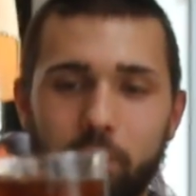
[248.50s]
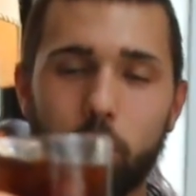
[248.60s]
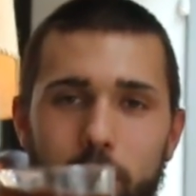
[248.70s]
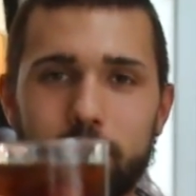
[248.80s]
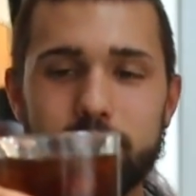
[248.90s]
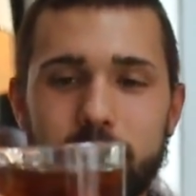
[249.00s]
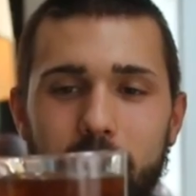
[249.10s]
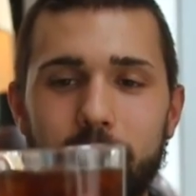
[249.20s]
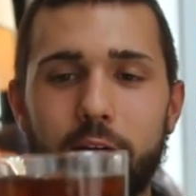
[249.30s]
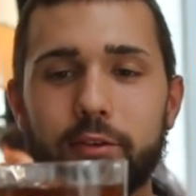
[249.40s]
the weirdest
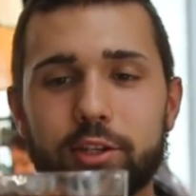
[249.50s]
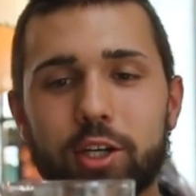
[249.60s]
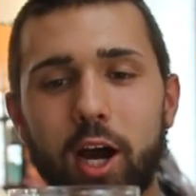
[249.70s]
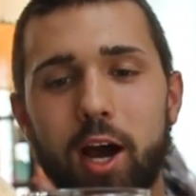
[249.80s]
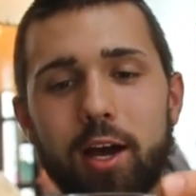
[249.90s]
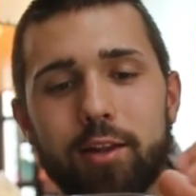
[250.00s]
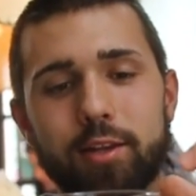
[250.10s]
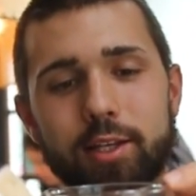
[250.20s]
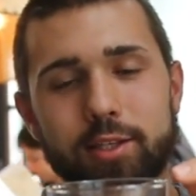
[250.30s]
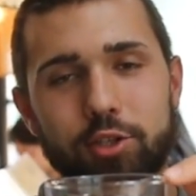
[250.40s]
thing I've ever tried.
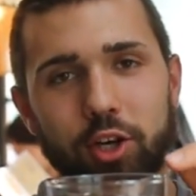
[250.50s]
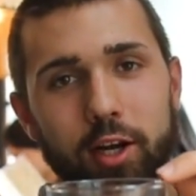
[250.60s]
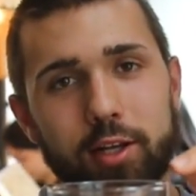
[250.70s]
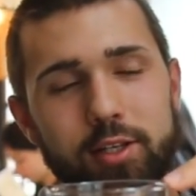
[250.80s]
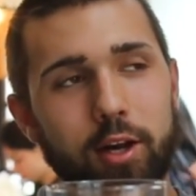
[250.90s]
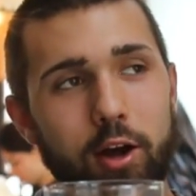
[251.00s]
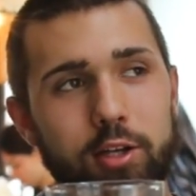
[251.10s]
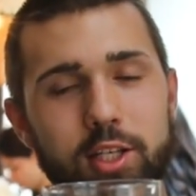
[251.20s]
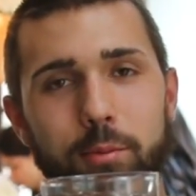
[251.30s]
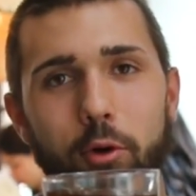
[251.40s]
This drink is an
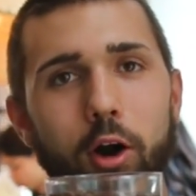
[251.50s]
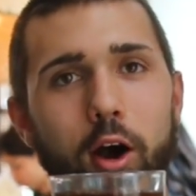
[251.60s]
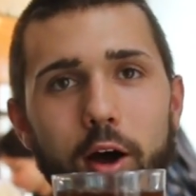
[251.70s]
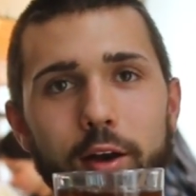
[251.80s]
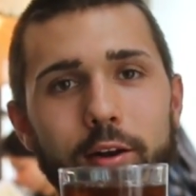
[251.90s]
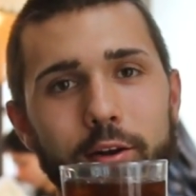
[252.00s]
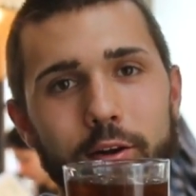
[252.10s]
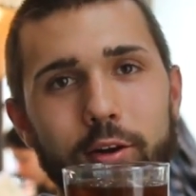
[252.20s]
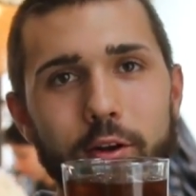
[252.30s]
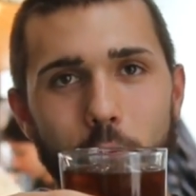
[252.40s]
oxymoron.
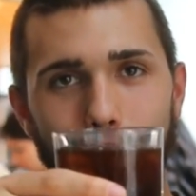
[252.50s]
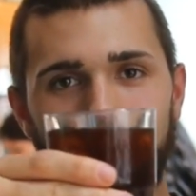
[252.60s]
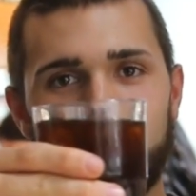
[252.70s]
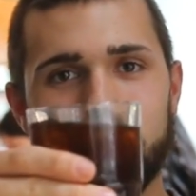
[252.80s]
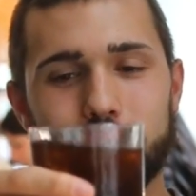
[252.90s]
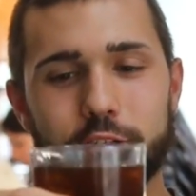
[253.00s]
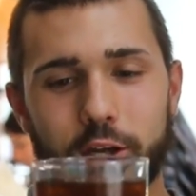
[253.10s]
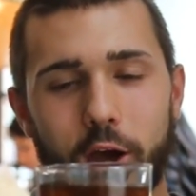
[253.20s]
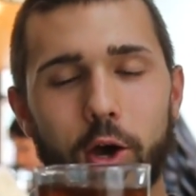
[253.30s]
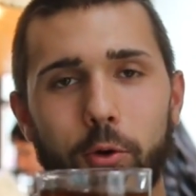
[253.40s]
Orange
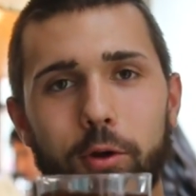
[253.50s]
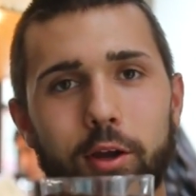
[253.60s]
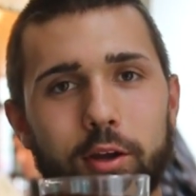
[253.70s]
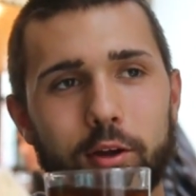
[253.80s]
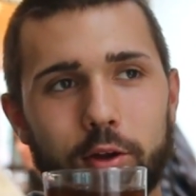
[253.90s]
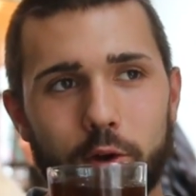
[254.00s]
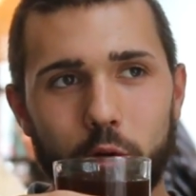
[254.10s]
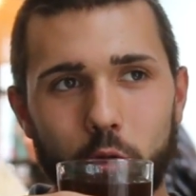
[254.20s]
Coke.